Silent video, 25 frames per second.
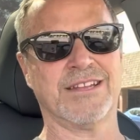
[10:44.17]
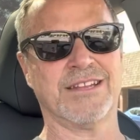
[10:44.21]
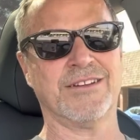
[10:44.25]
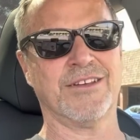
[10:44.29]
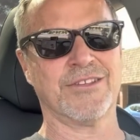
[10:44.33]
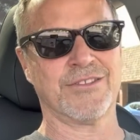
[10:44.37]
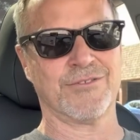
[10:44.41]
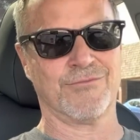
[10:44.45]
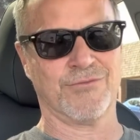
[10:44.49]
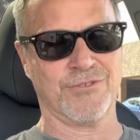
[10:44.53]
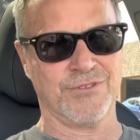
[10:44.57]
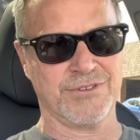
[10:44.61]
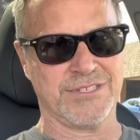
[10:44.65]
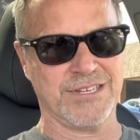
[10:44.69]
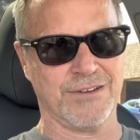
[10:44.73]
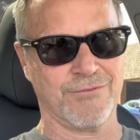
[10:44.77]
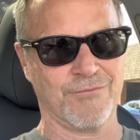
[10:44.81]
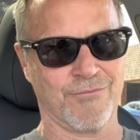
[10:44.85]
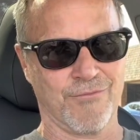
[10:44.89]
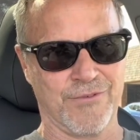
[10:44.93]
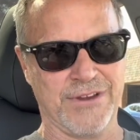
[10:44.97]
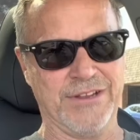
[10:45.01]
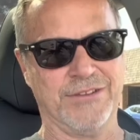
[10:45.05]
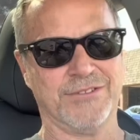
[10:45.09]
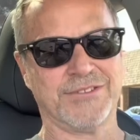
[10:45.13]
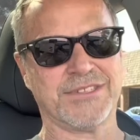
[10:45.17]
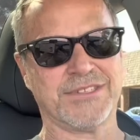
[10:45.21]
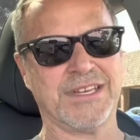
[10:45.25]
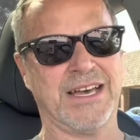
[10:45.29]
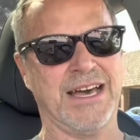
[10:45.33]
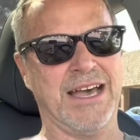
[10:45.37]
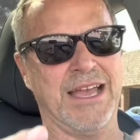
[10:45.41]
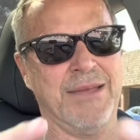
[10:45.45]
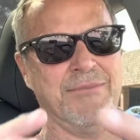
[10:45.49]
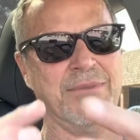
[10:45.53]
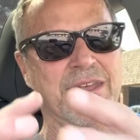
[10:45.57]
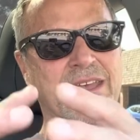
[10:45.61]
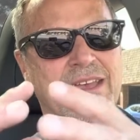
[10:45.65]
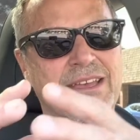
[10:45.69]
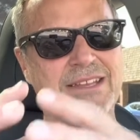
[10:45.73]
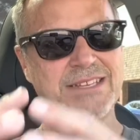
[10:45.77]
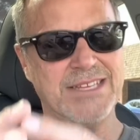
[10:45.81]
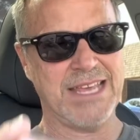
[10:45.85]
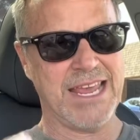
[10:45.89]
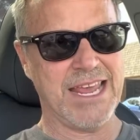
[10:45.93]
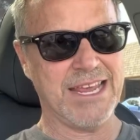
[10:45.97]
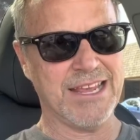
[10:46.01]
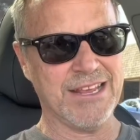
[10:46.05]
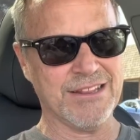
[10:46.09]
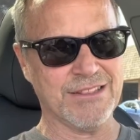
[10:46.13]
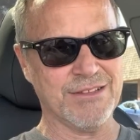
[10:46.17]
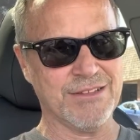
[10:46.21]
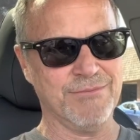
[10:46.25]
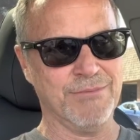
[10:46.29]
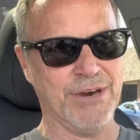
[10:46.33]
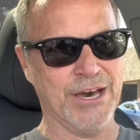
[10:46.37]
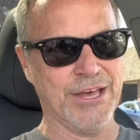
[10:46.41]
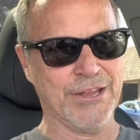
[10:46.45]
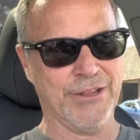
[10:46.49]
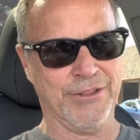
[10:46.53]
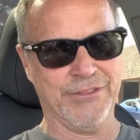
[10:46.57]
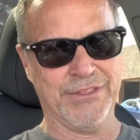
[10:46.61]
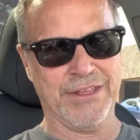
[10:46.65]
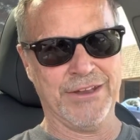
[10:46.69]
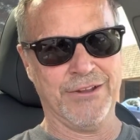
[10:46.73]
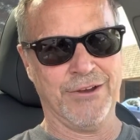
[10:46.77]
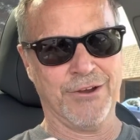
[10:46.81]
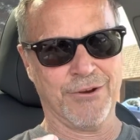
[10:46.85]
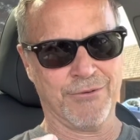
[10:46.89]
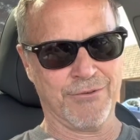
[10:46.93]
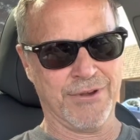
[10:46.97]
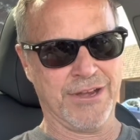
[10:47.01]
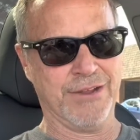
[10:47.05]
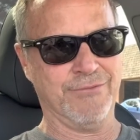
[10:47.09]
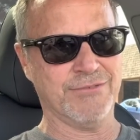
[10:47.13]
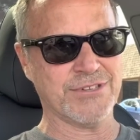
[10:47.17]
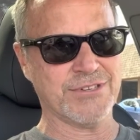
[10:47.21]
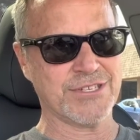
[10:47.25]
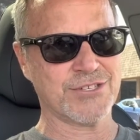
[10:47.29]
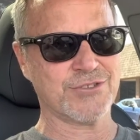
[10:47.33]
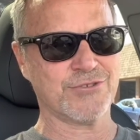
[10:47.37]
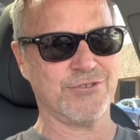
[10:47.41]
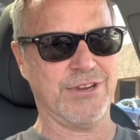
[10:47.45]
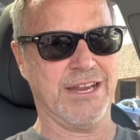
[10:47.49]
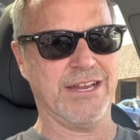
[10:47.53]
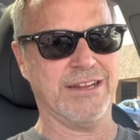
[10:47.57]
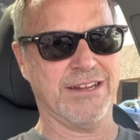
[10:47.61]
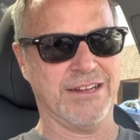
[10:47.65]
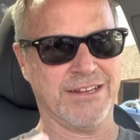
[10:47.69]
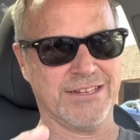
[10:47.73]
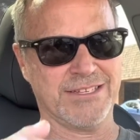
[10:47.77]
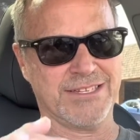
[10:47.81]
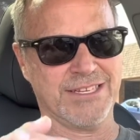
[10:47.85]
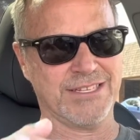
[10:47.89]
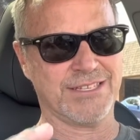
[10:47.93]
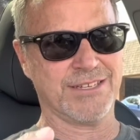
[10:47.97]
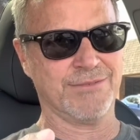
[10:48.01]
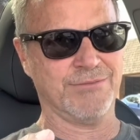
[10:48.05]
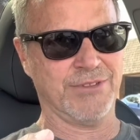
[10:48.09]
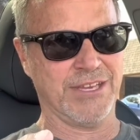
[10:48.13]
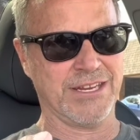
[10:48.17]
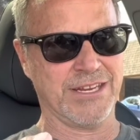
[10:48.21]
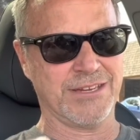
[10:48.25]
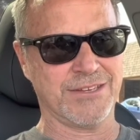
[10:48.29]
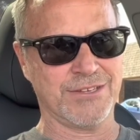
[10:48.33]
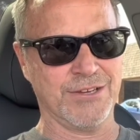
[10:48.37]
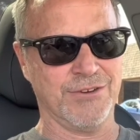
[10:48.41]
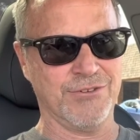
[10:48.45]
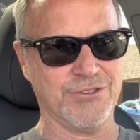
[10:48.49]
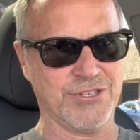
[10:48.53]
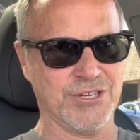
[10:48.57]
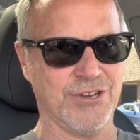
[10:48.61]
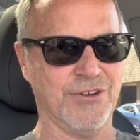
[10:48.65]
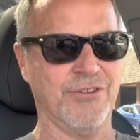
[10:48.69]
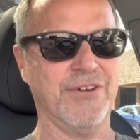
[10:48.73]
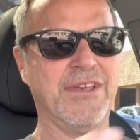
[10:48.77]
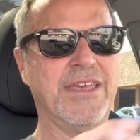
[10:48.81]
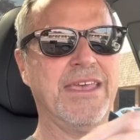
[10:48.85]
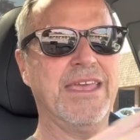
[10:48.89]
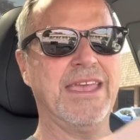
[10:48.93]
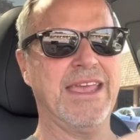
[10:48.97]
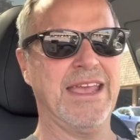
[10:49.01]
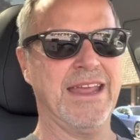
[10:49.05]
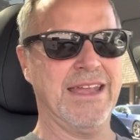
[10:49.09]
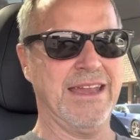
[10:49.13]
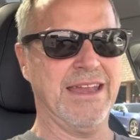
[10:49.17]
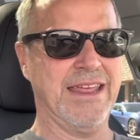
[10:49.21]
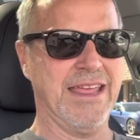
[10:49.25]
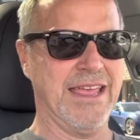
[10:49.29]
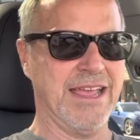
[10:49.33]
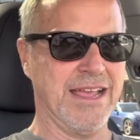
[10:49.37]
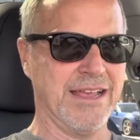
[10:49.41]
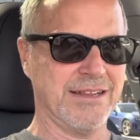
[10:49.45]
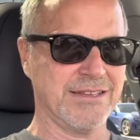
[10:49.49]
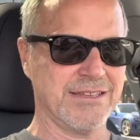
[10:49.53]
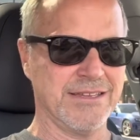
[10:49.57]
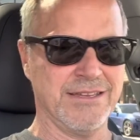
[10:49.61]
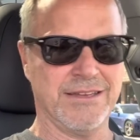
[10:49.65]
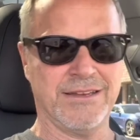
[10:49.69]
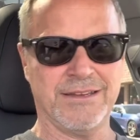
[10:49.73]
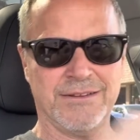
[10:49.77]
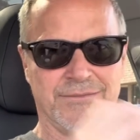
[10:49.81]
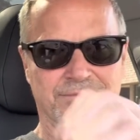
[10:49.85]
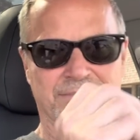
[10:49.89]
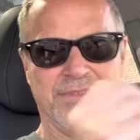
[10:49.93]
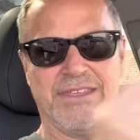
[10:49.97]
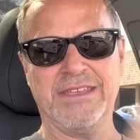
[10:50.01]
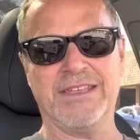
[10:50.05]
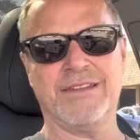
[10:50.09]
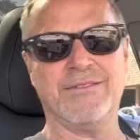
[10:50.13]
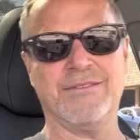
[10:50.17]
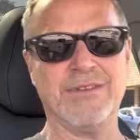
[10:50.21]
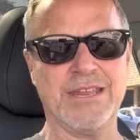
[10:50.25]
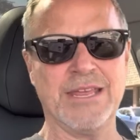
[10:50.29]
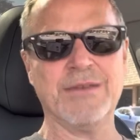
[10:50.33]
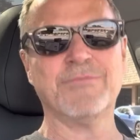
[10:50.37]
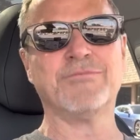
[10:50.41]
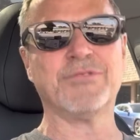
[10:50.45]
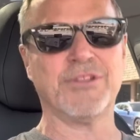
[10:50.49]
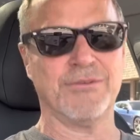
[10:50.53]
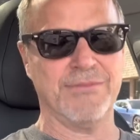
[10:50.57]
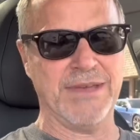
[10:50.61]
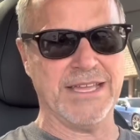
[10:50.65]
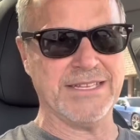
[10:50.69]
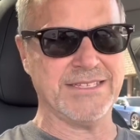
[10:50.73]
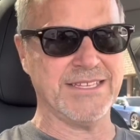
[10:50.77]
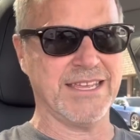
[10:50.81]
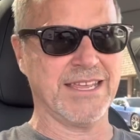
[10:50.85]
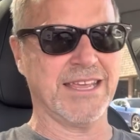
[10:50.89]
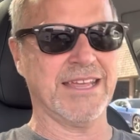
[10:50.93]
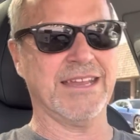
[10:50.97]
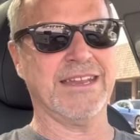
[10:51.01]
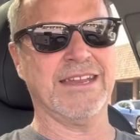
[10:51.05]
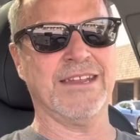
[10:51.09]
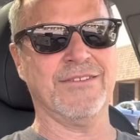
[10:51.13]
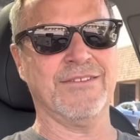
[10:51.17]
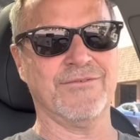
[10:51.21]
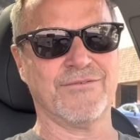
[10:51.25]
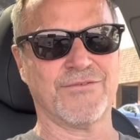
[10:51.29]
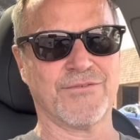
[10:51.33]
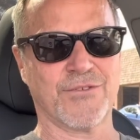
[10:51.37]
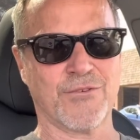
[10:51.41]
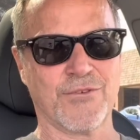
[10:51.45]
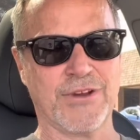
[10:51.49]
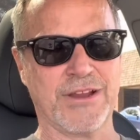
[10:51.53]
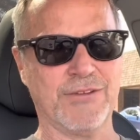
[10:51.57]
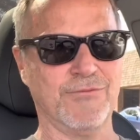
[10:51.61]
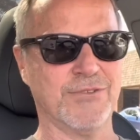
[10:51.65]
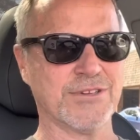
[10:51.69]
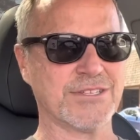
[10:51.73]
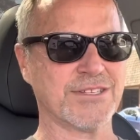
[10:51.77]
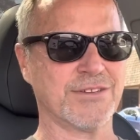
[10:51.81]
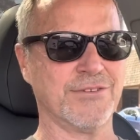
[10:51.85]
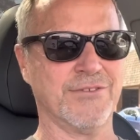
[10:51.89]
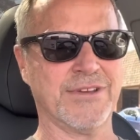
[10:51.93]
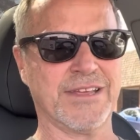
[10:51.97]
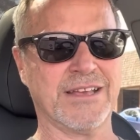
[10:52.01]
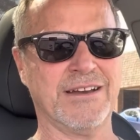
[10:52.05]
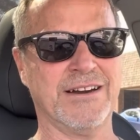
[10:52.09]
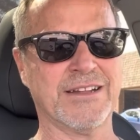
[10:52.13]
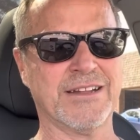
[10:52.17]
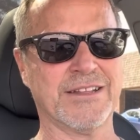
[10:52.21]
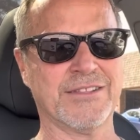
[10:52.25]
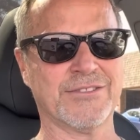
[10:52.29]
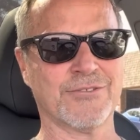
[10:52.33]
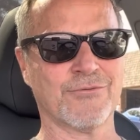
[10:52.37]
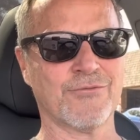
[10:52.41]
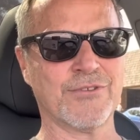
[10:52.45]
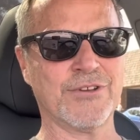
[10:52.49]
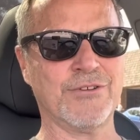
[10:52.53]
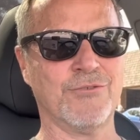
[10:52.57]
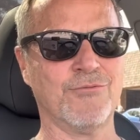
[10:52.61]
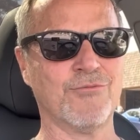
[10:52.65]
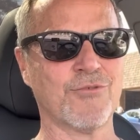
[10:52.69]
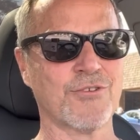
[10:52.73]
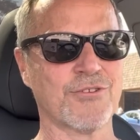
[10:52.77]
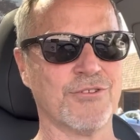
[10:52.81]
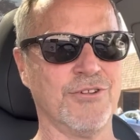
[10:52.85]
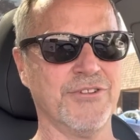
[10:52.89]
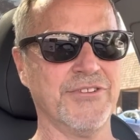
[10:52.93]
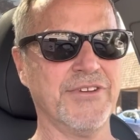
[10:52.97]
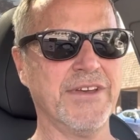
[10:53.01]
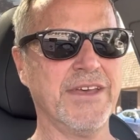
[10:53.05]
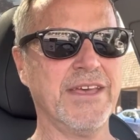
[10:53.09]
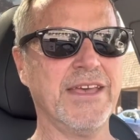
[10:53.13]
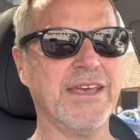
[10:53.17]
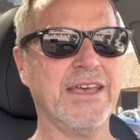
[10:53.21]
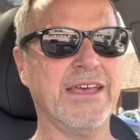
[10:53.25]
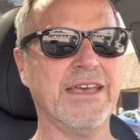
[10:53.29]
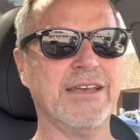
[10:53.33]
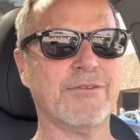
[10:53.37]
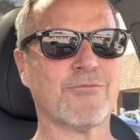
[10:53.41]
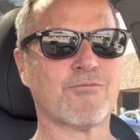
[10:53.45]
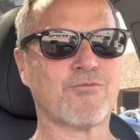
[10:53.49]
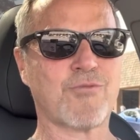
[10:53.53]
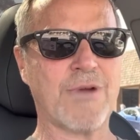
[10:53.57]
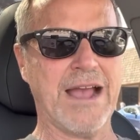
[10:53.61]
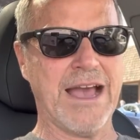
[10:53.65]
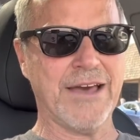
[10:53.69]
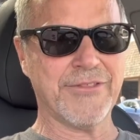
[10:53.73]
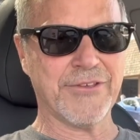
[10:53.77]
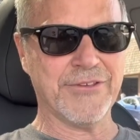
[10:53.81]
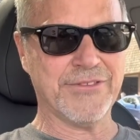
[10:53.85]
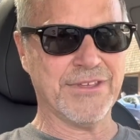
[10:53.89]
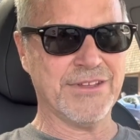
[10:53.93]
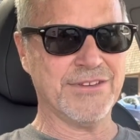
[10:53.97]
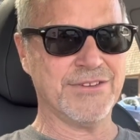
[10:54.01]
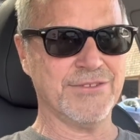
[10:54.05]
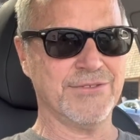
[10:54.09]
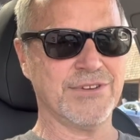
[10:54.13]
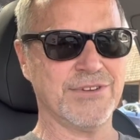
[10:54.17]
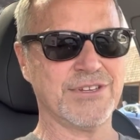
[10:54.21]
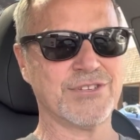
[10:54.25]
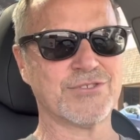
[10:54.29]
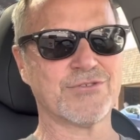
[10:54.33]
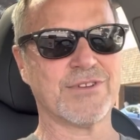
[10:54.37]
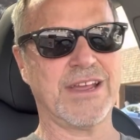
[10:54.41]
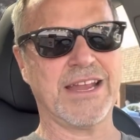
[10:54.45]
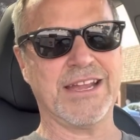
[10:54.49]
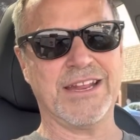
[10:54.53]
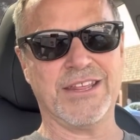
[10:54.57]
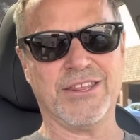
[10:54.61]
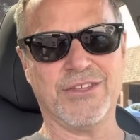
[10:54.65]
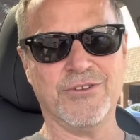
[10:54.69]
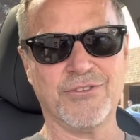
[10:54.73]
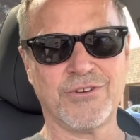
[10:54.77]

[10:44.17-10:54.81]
In other words, in real time, taking the model that already was trained on a system like Dojo and uh, implementing it, inferring what's going on in the real world, rather than doing training.